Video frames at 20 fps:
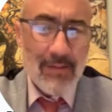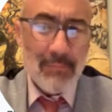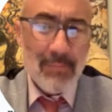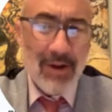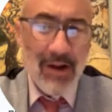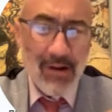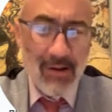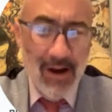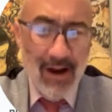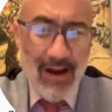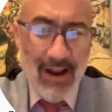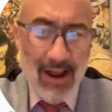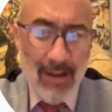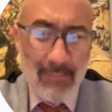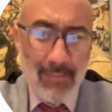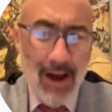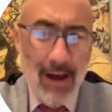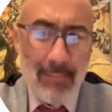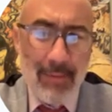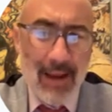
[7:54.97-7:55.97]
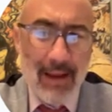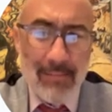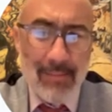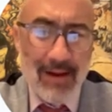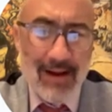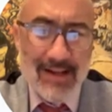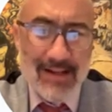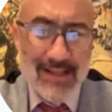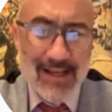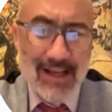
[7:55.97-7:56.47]
But here I am. I'm eight
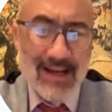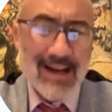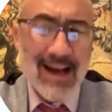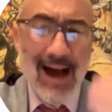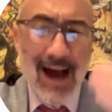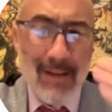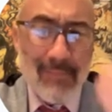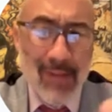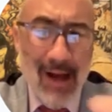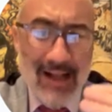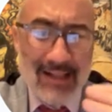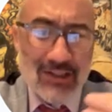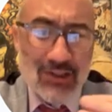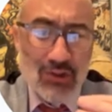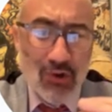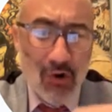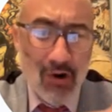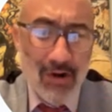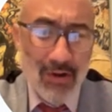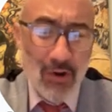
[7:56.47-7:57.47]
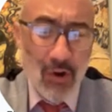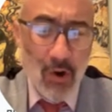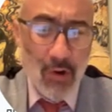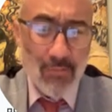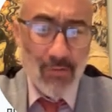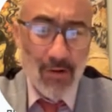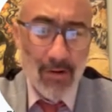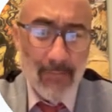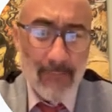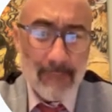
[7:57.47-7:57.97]
minutes in. I'm not starting
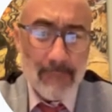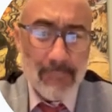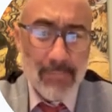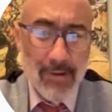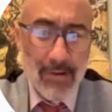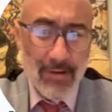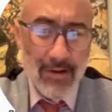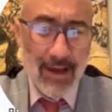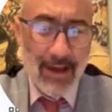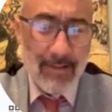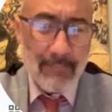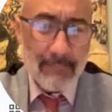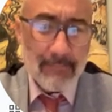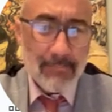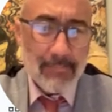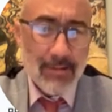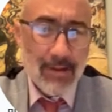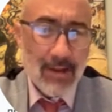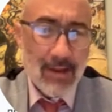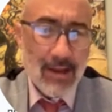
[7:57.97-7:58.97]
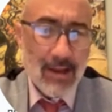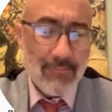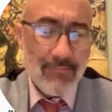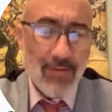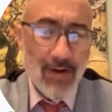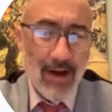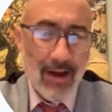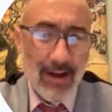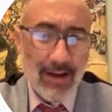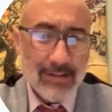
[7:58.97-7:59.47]
over. Okay.
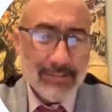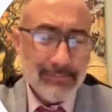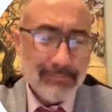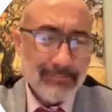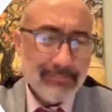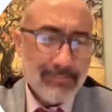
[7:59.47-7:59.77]
If I